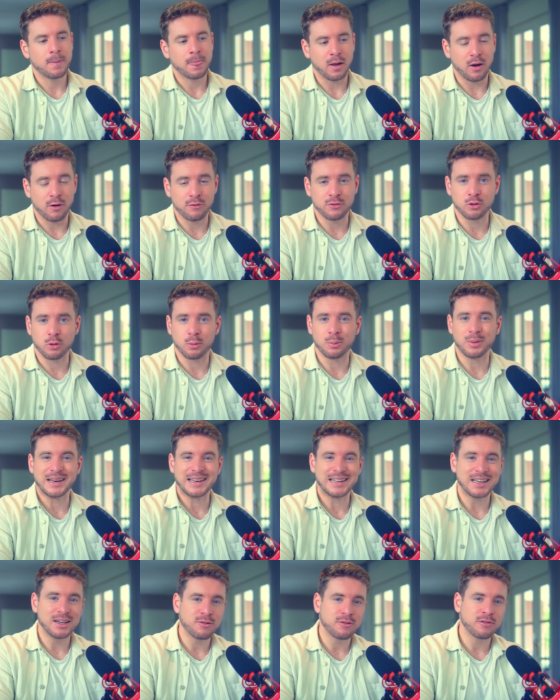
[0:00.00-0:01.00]
of your
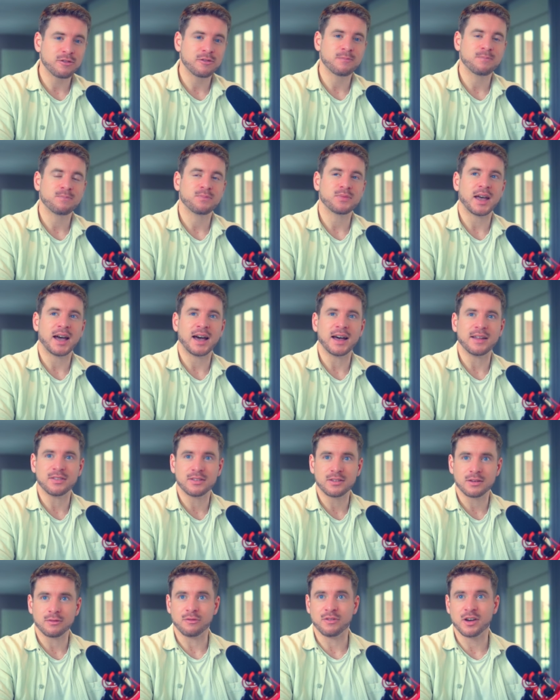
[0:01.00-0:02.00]
belief
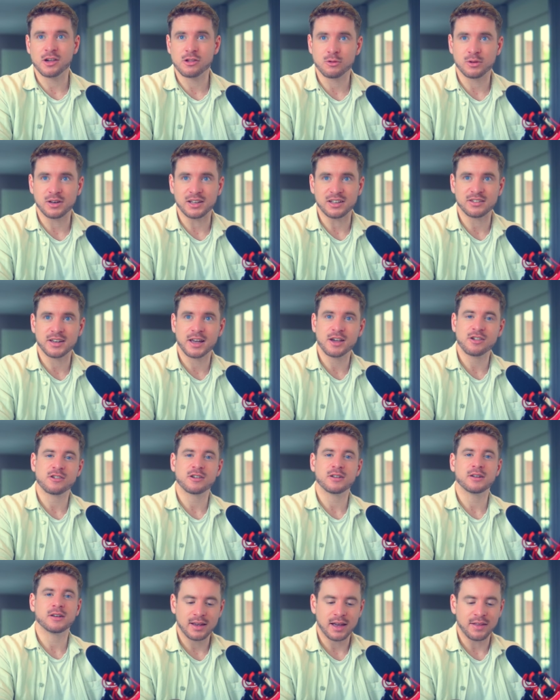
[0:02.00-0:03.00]
and visualization.